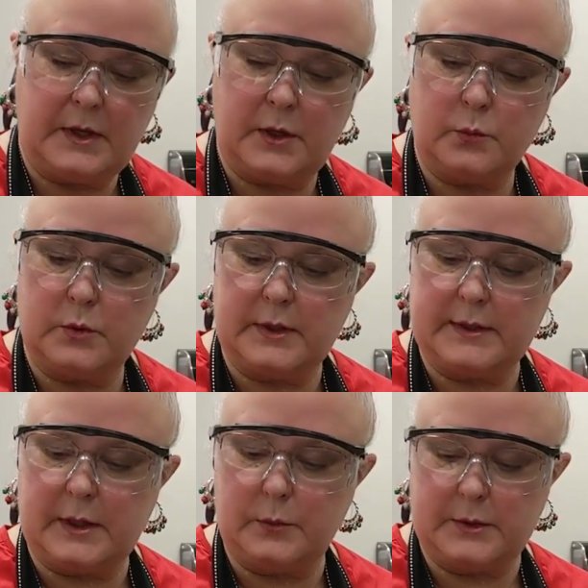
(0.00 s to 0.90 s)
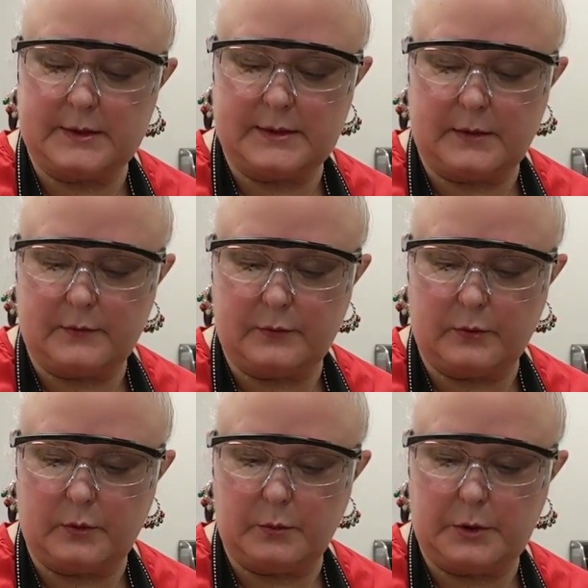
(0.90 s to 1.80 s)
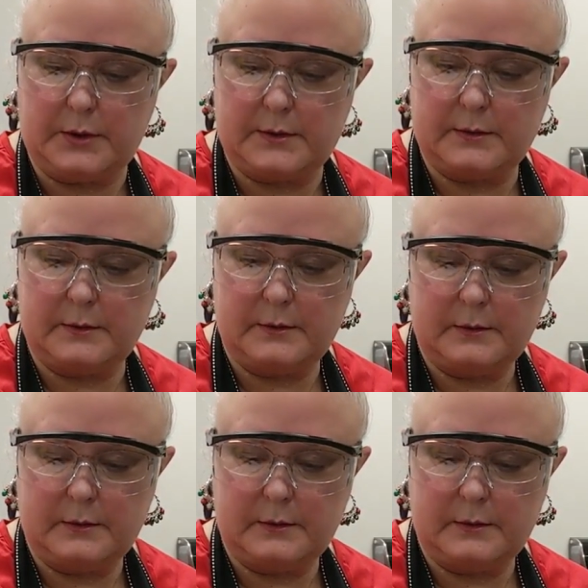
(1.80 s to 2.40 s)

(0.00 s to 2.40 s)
and we'll let that one sit for a little bit.